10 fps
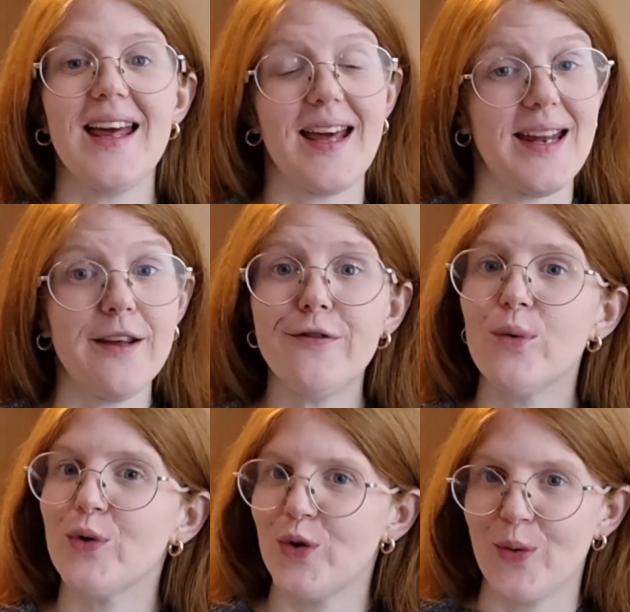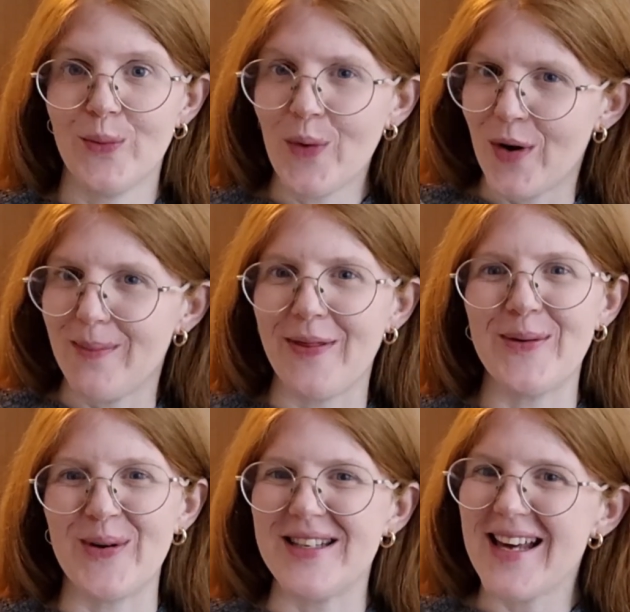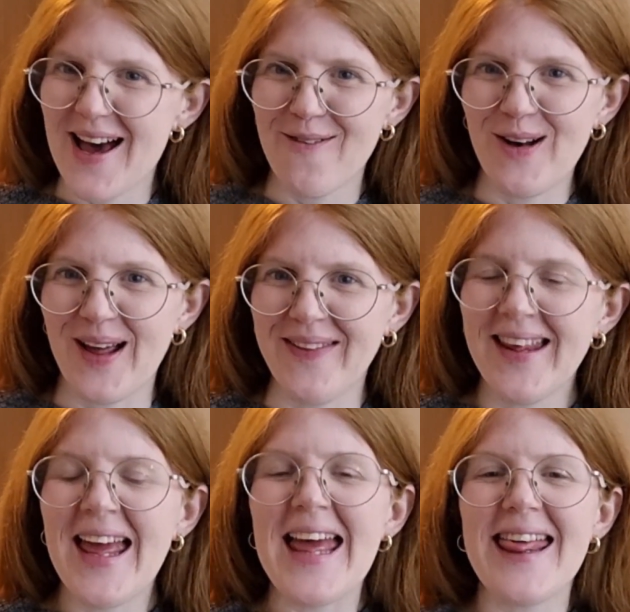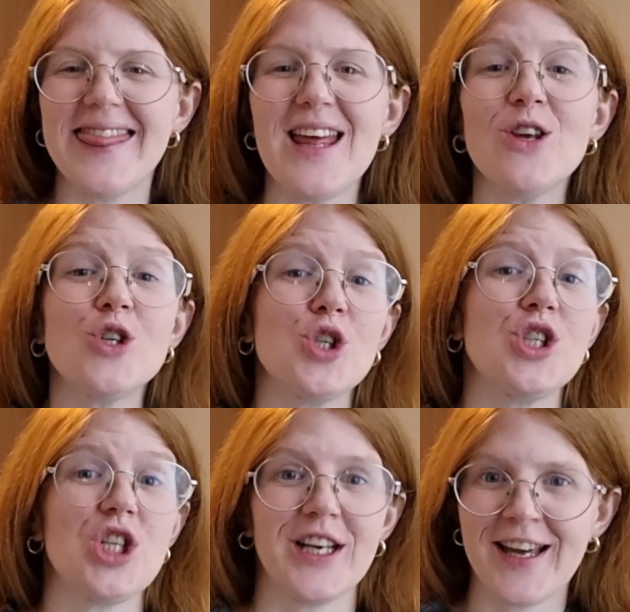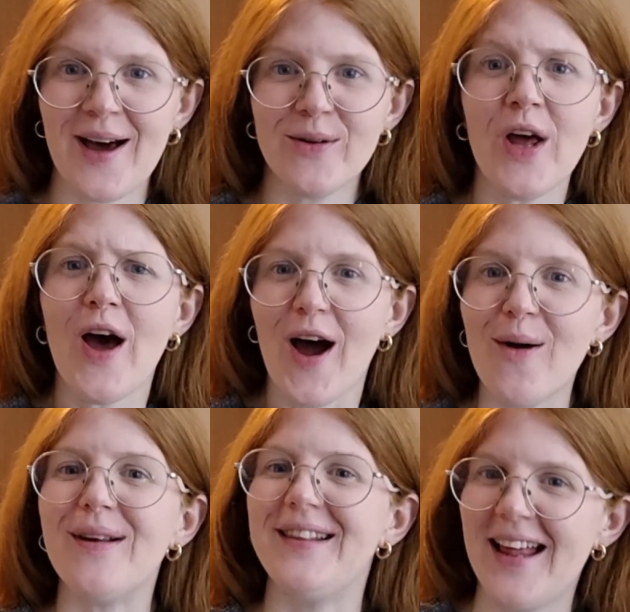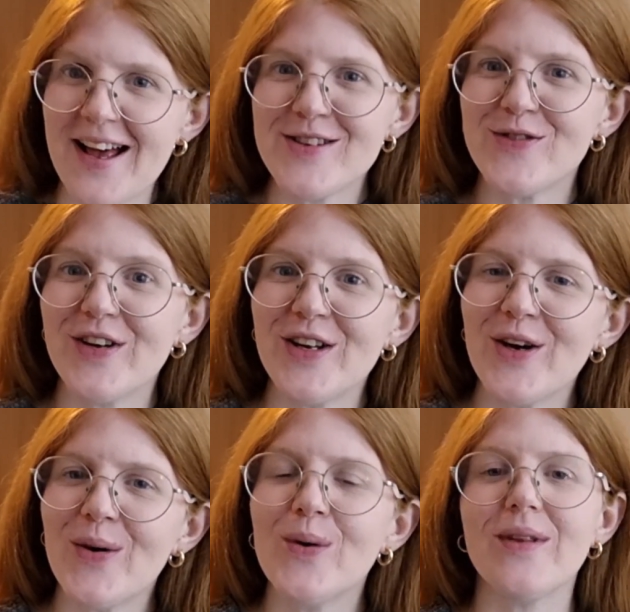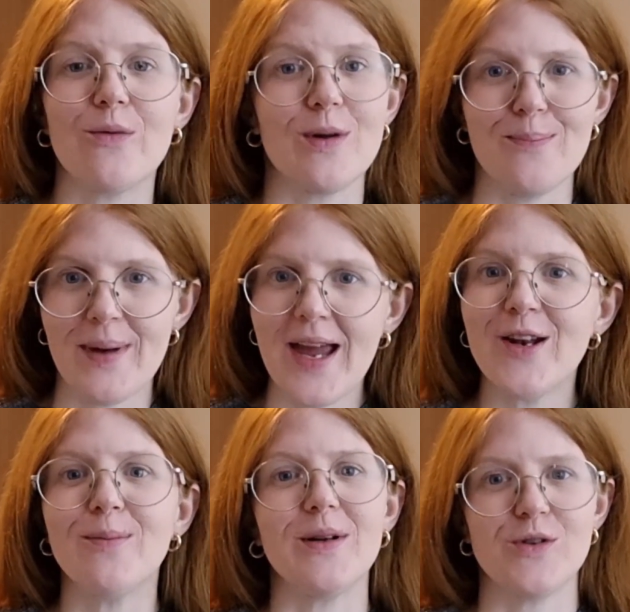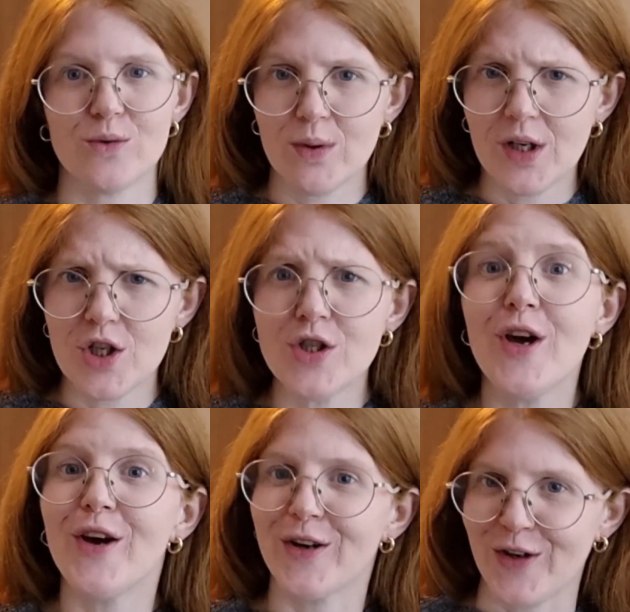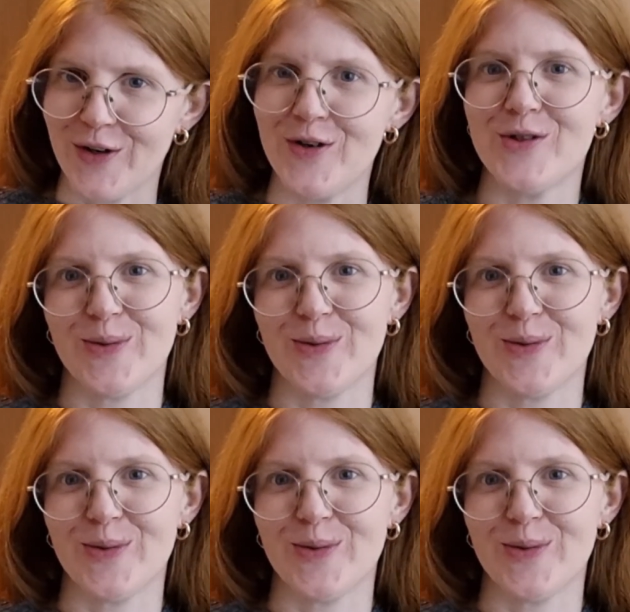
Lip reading: And if you want to know more about the word djävulen, then you should check out our last video that we made about Swedish curse